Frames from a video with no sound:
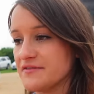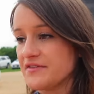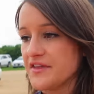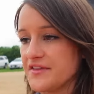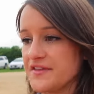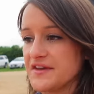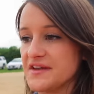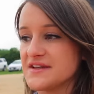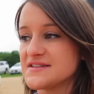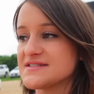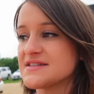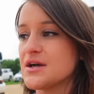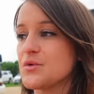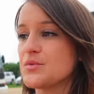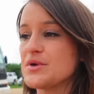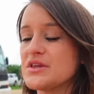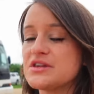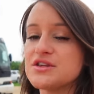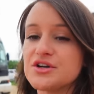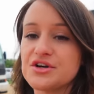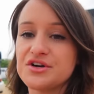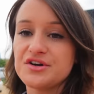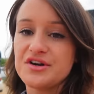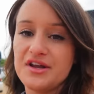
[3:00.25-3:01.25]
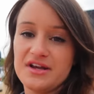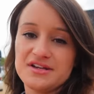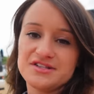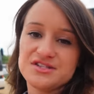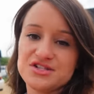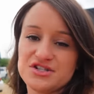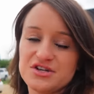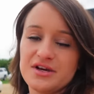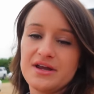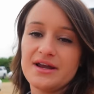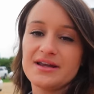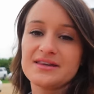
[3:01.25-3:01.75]
of the things that we learned
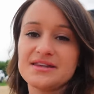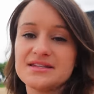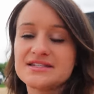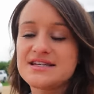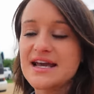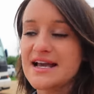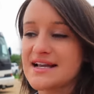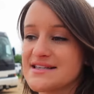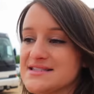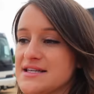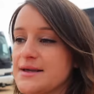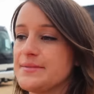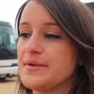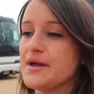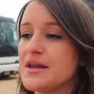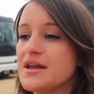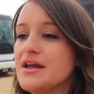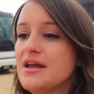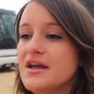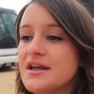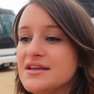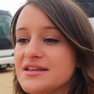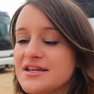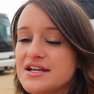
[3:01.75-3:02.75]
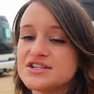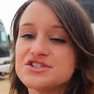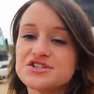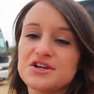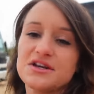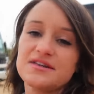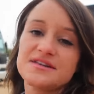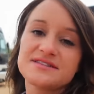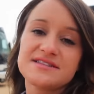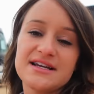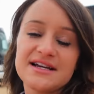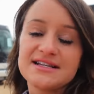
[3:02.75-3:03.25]
yesterday in the Tech Summit.
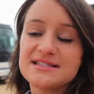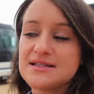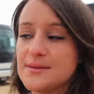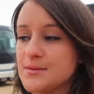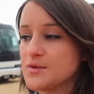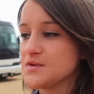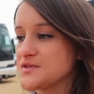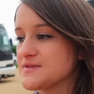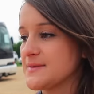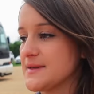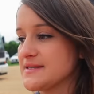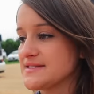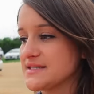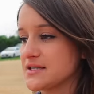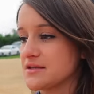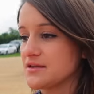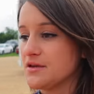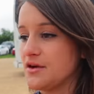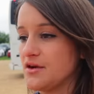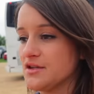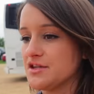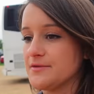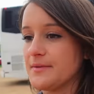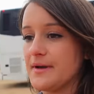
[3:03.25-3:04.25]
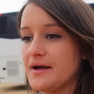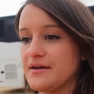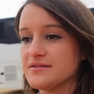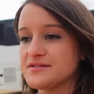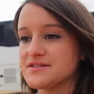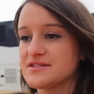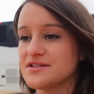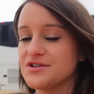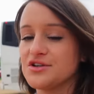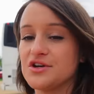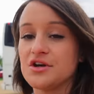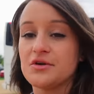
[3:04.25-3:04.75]
Yesterday, the Tech Summit was basically all about,
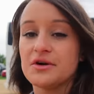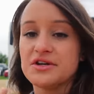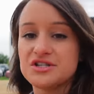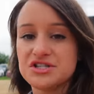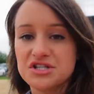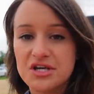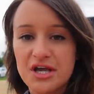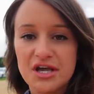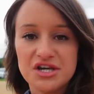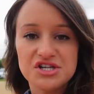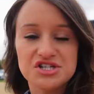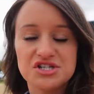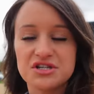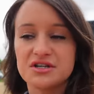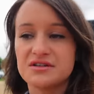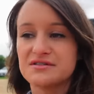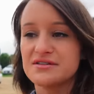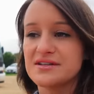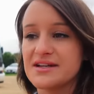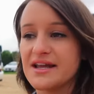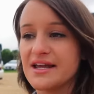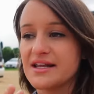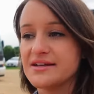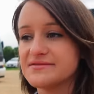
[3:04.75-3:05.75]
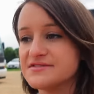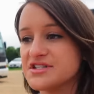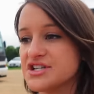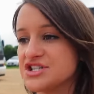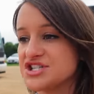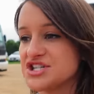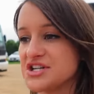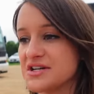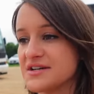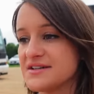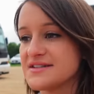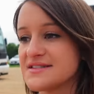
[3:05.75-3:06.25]
you know, education and kind of
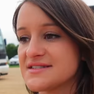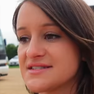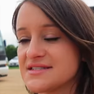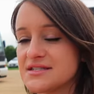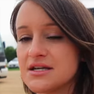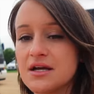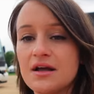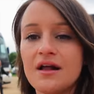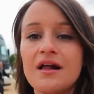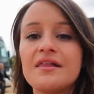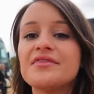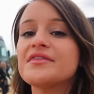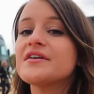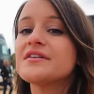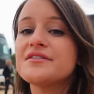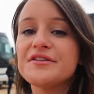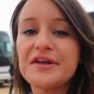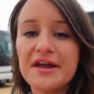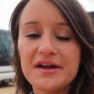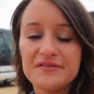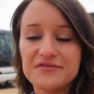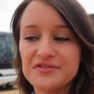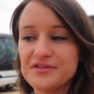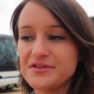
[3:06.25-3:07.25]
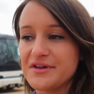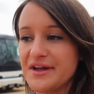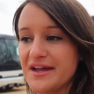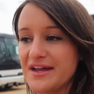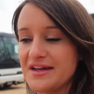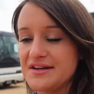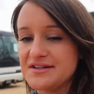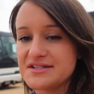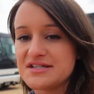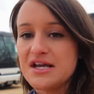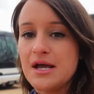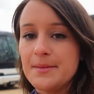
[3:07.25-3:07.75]
teaching us the lay of the
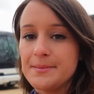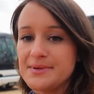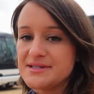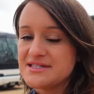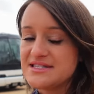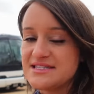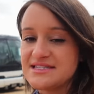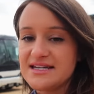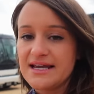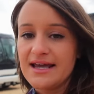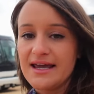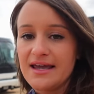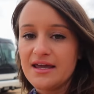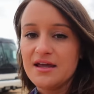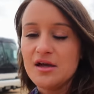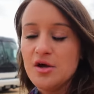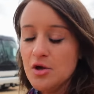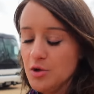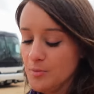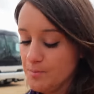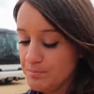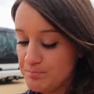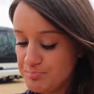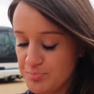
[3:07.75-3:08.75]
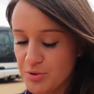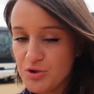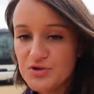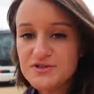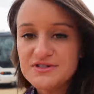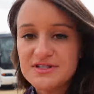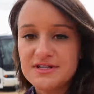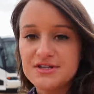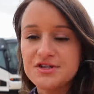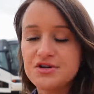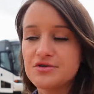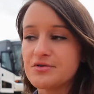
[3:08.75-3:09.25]
land. But today,
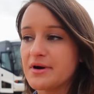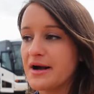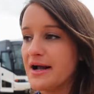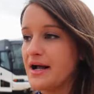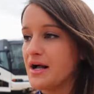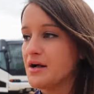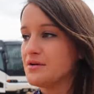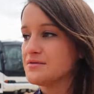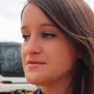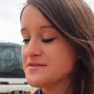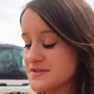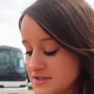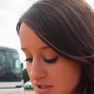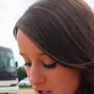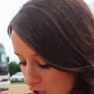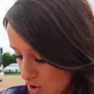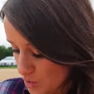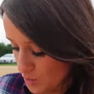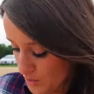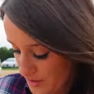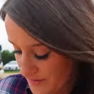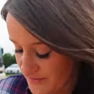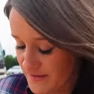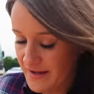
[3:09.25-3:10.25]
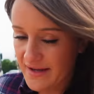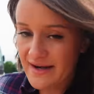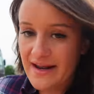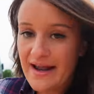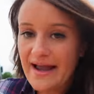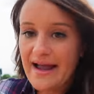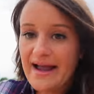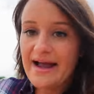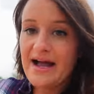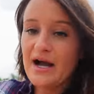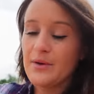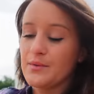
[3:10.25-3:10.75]
boots on the ground, we've got a
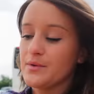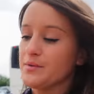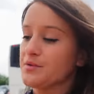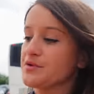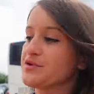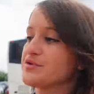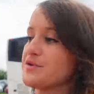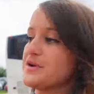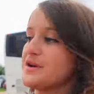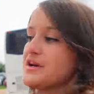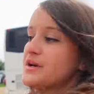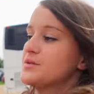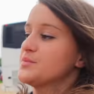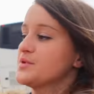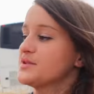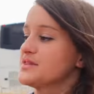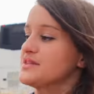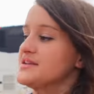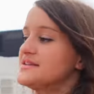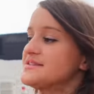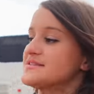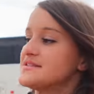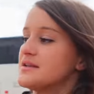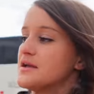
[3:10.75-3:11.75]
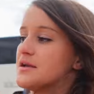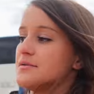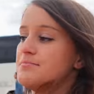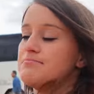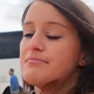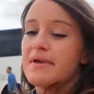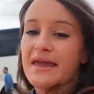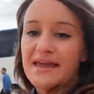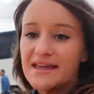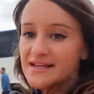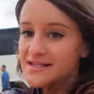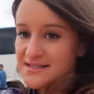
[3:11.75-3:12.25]
hat. We were greeted with this
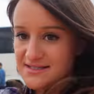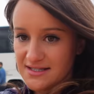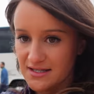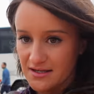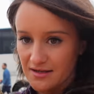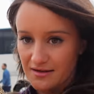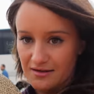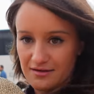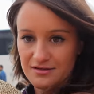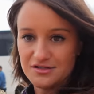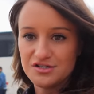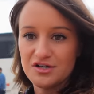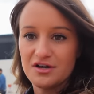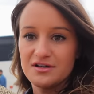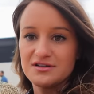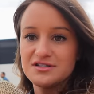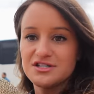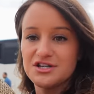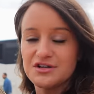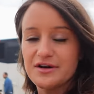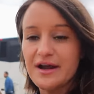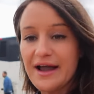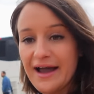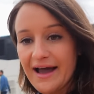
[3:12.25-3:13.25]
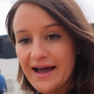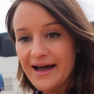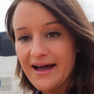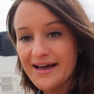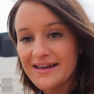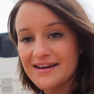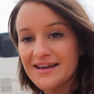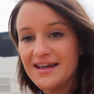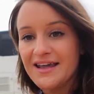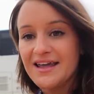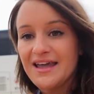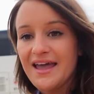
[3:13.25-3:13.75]
amazing John Deere
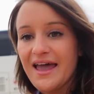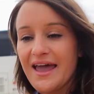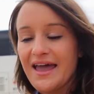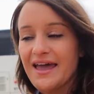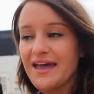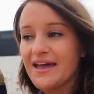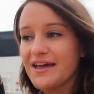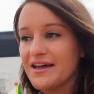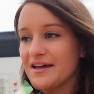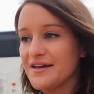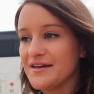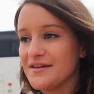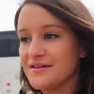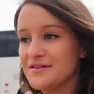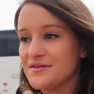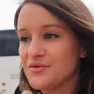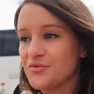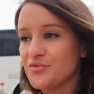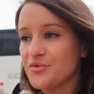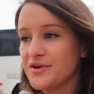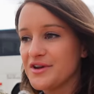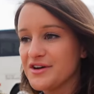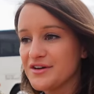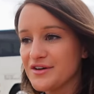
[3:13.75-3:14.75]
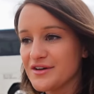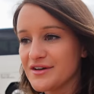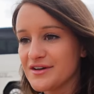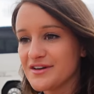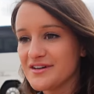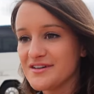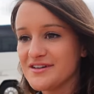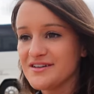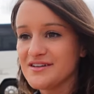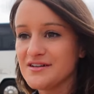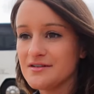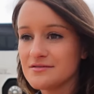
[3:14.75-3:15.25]
hat and we are
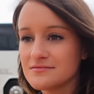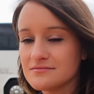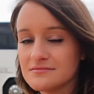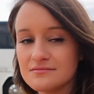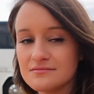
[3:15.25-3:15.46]
gonna